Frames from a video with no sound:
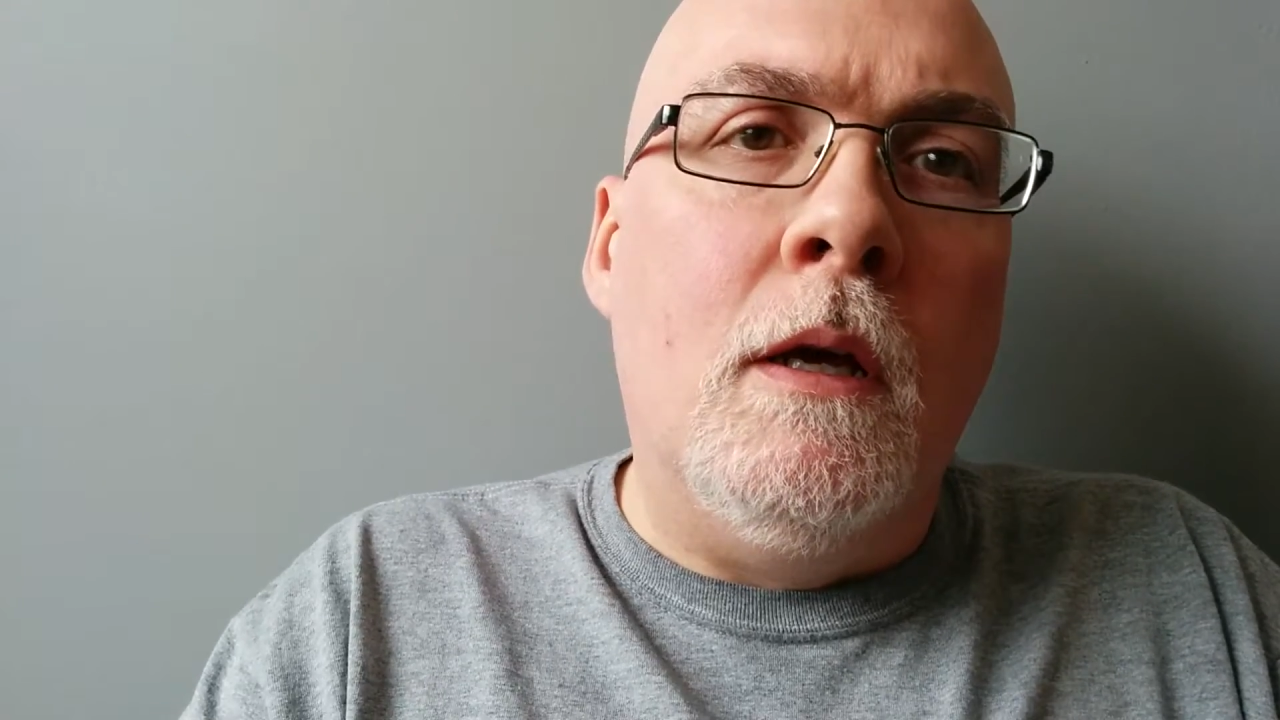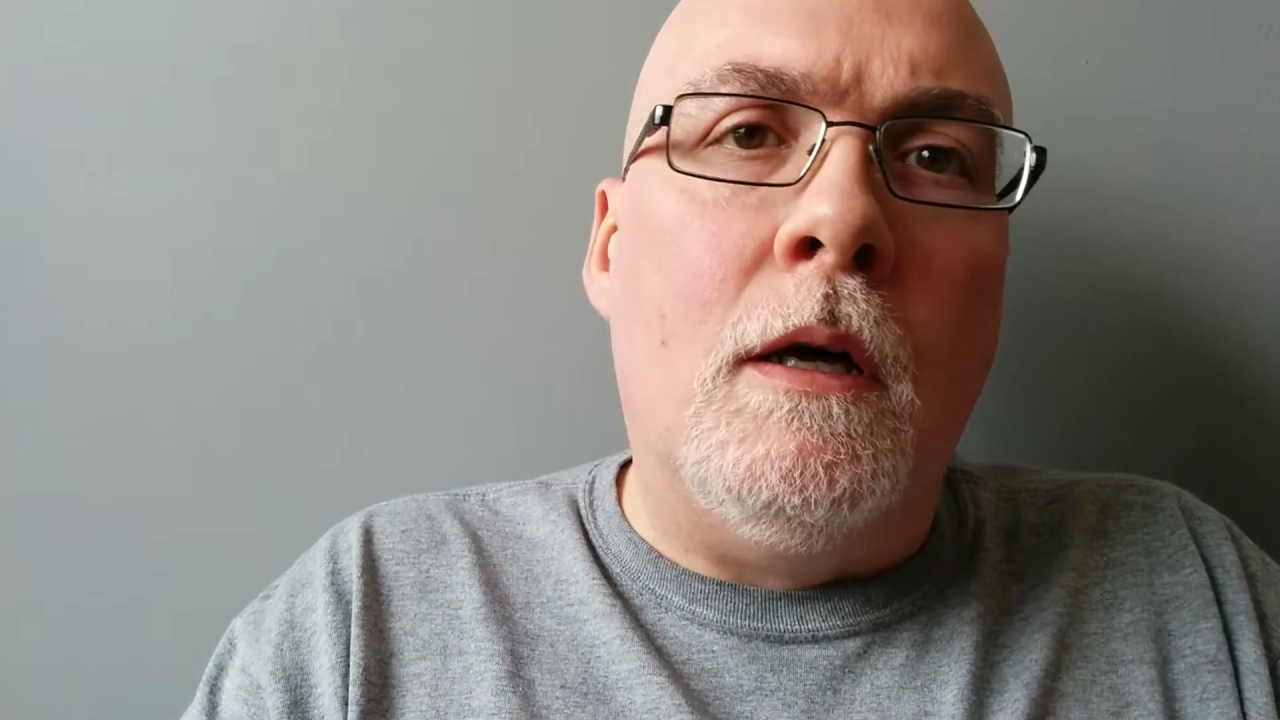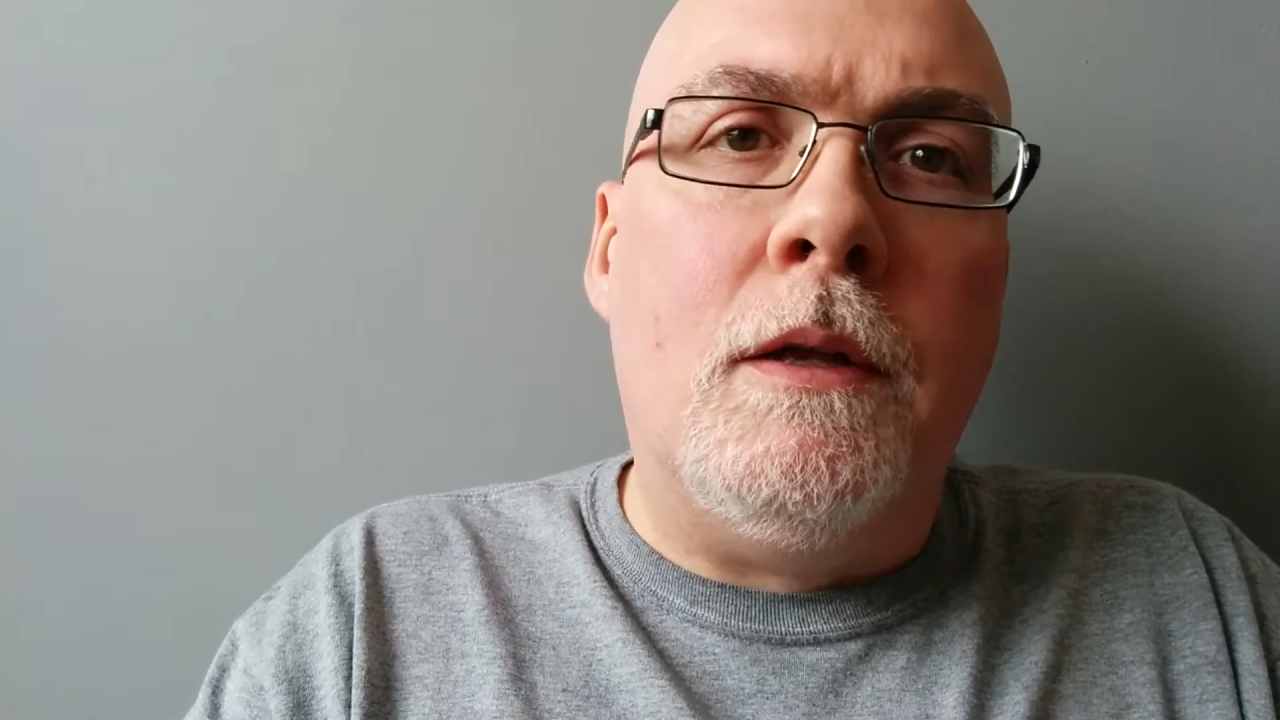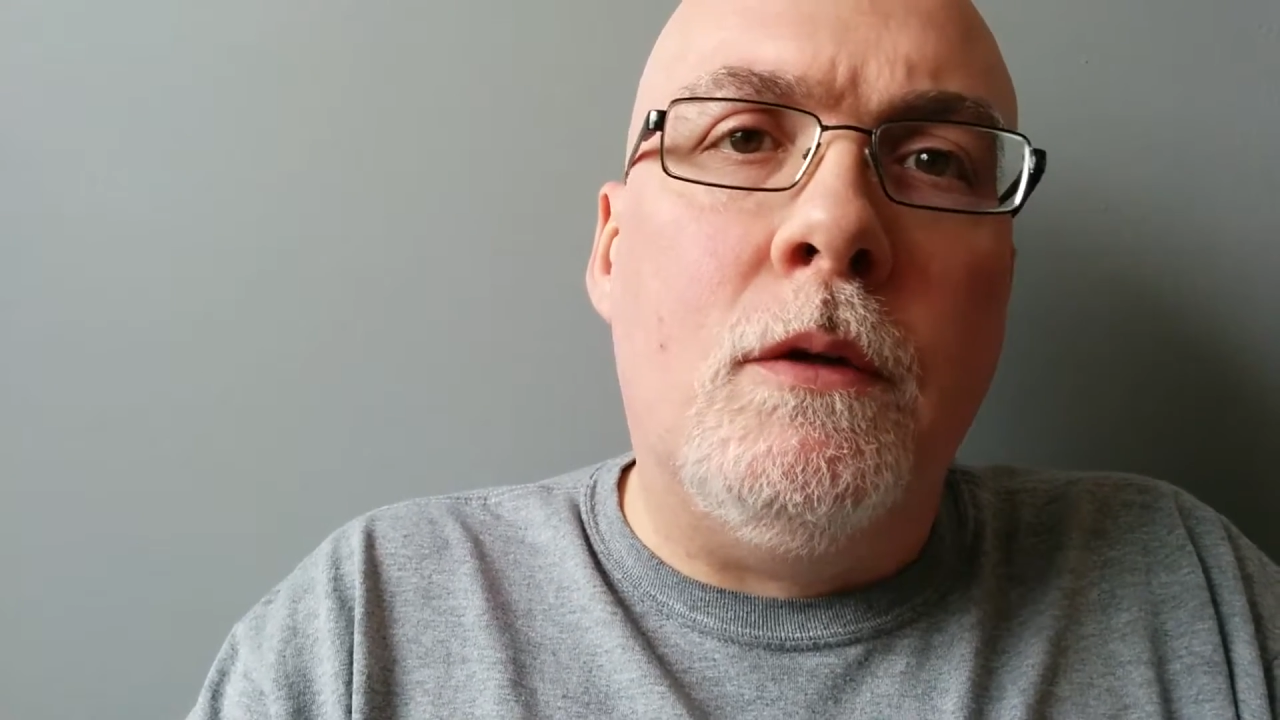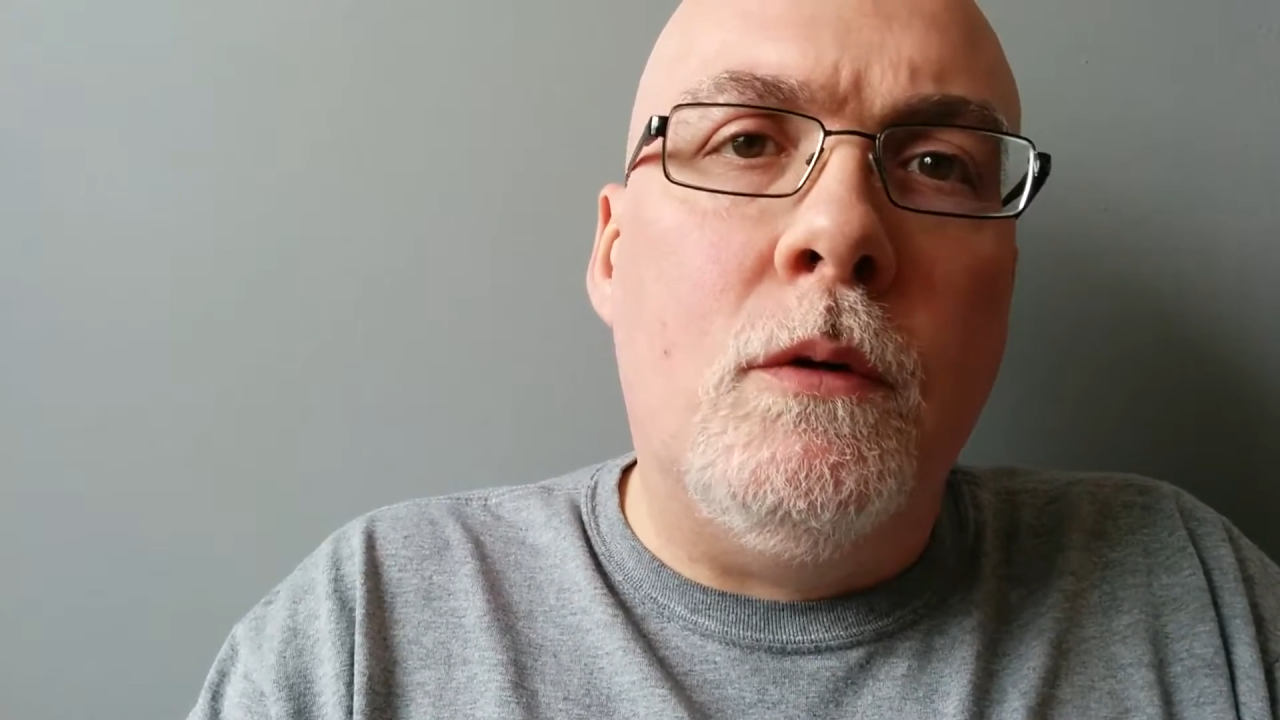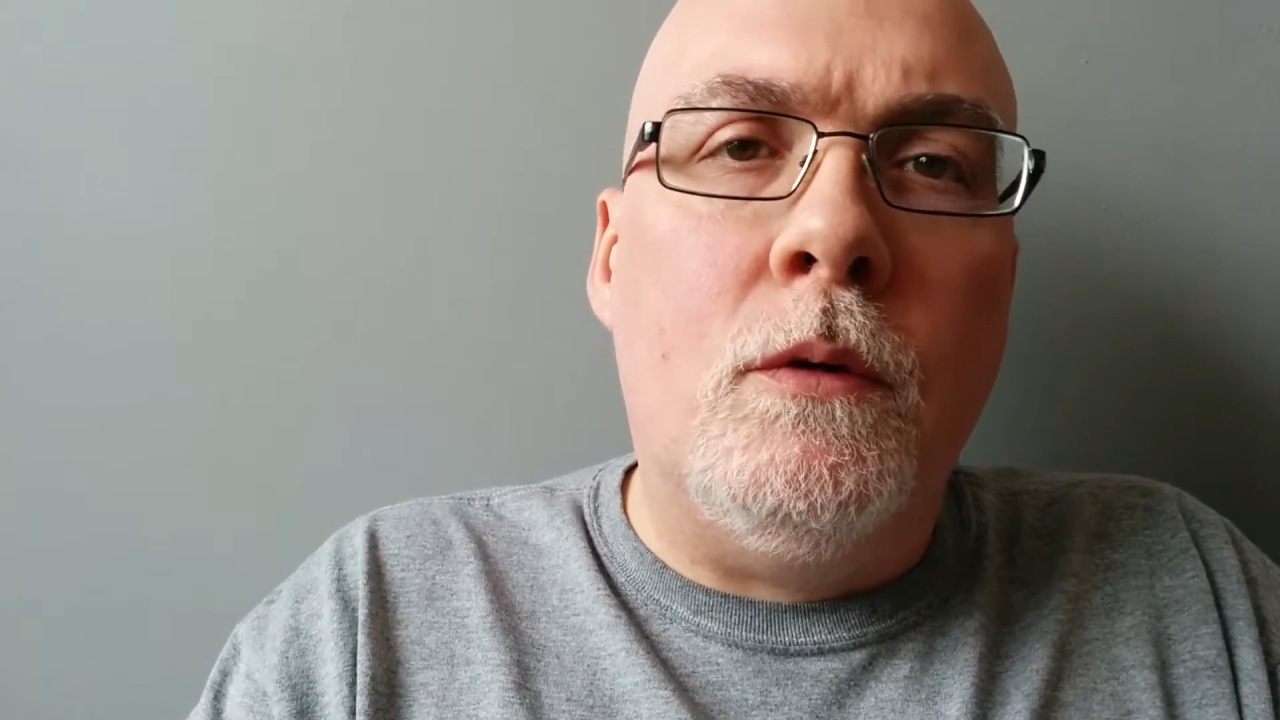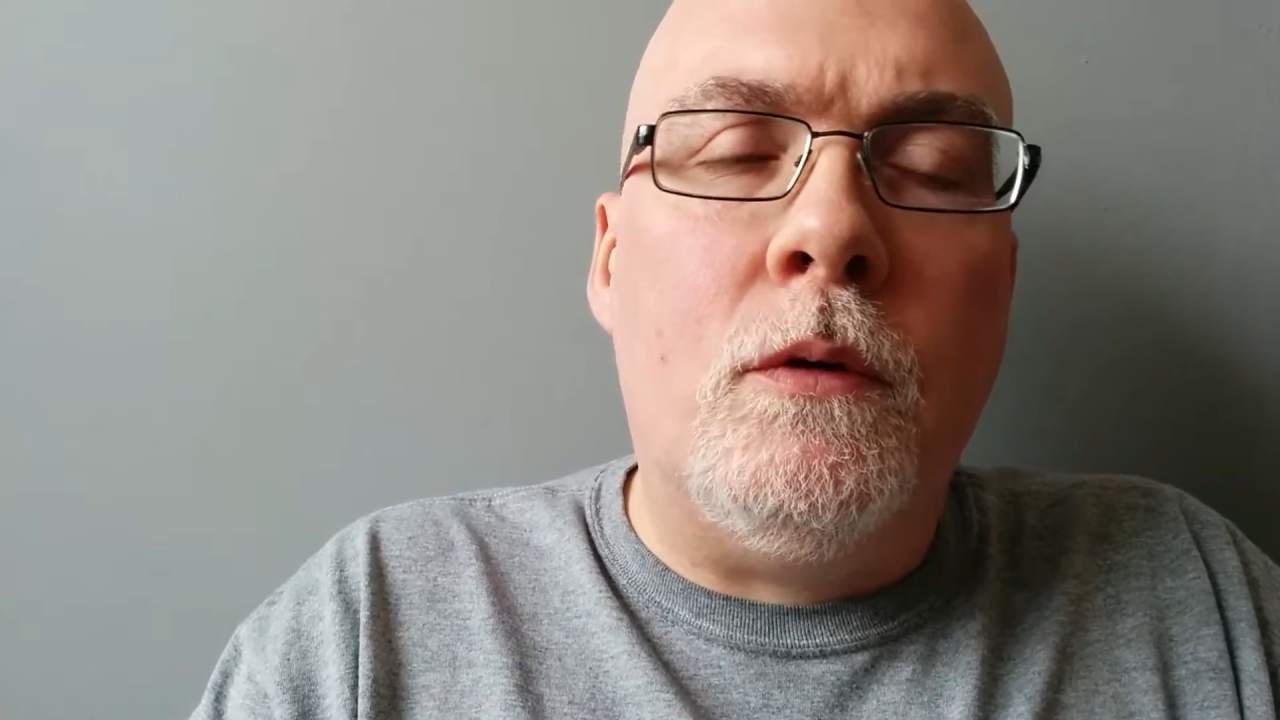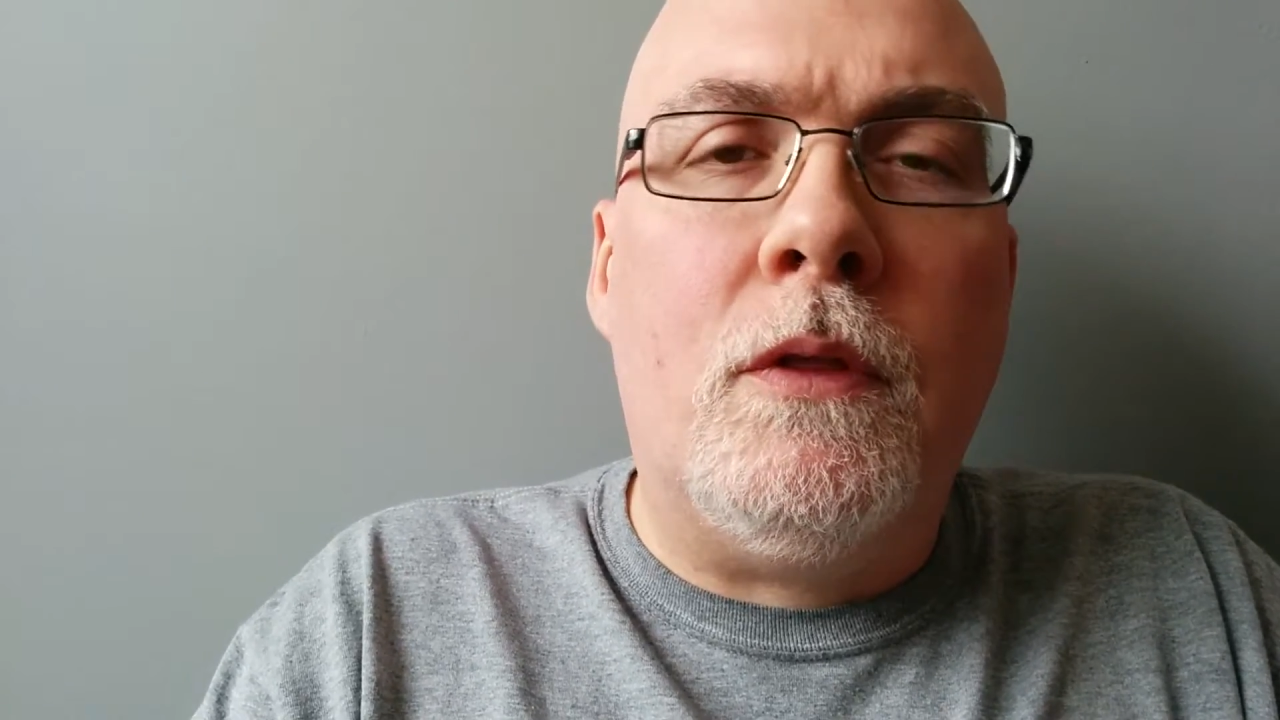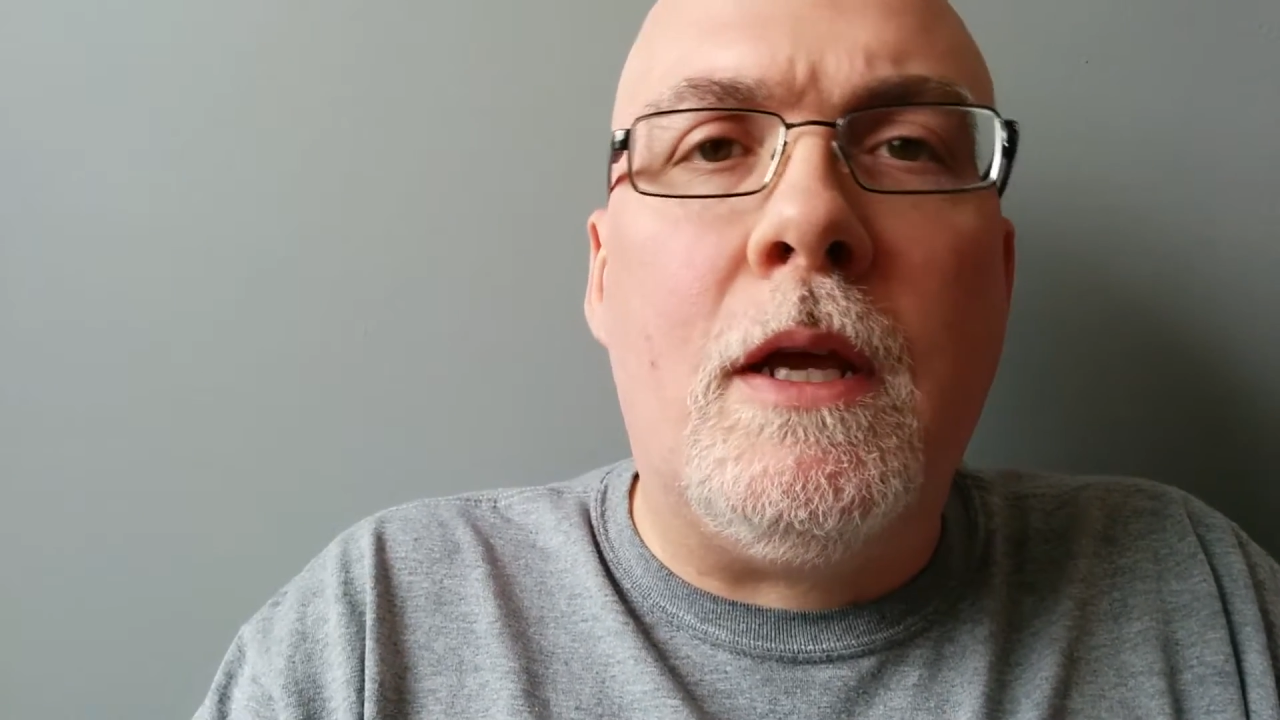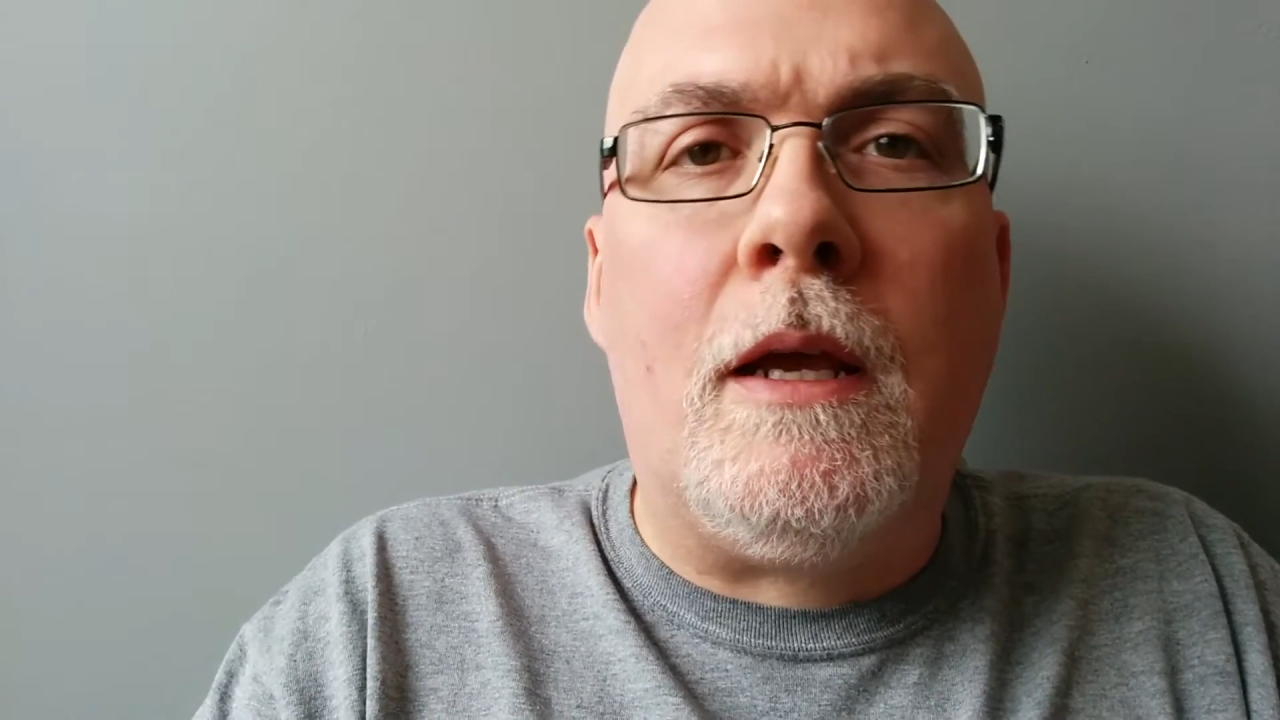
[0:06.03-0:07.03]
a new
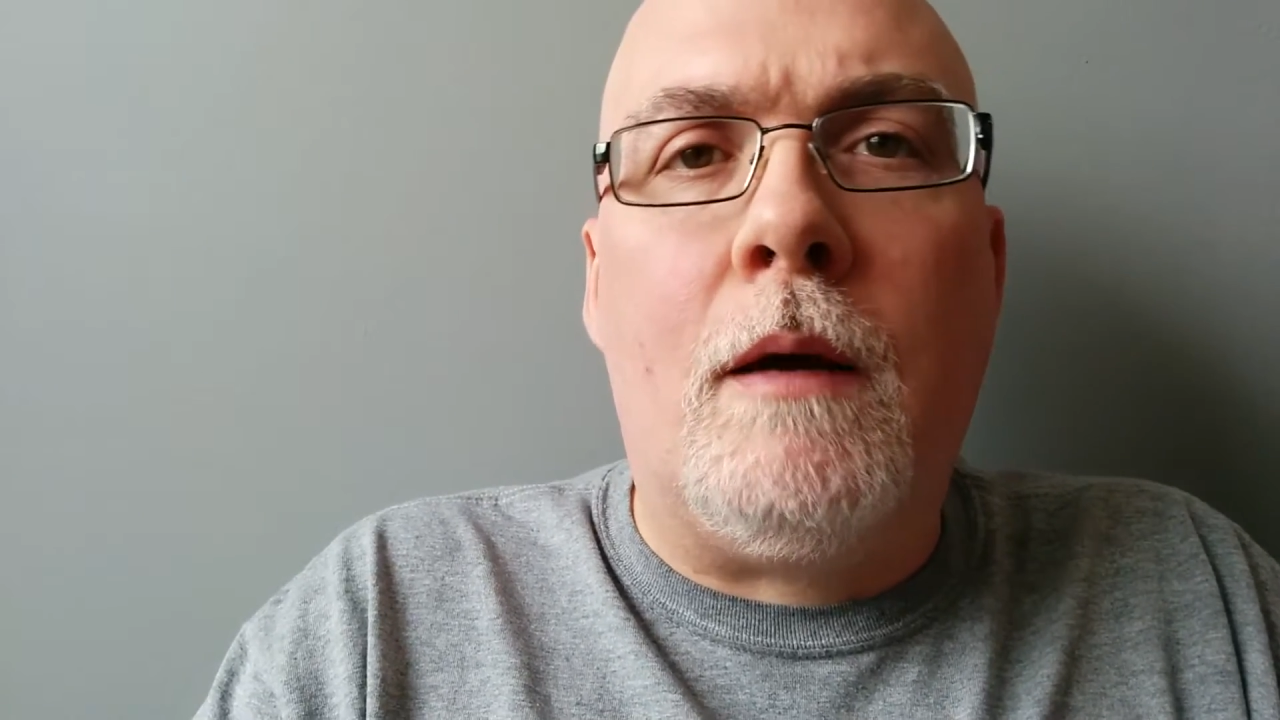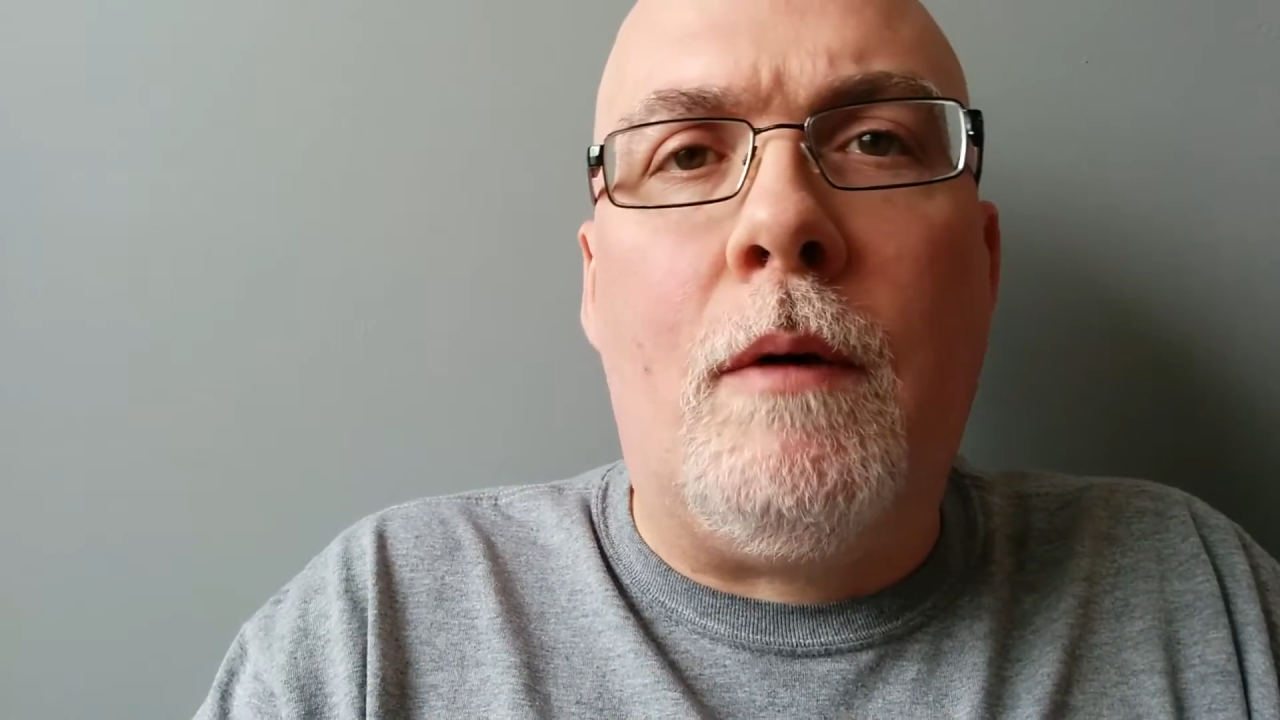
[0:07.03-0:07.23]
thing I